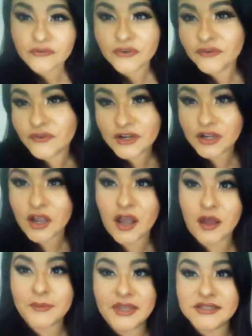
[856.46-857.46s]
feel free to
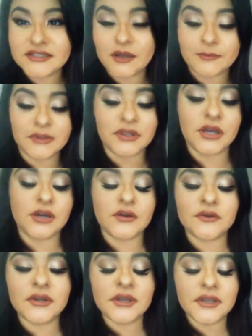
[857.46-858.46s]
comment down
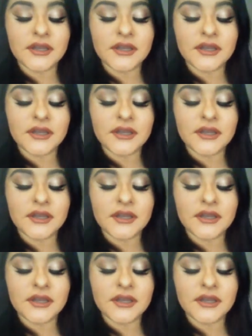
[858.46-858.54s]
below.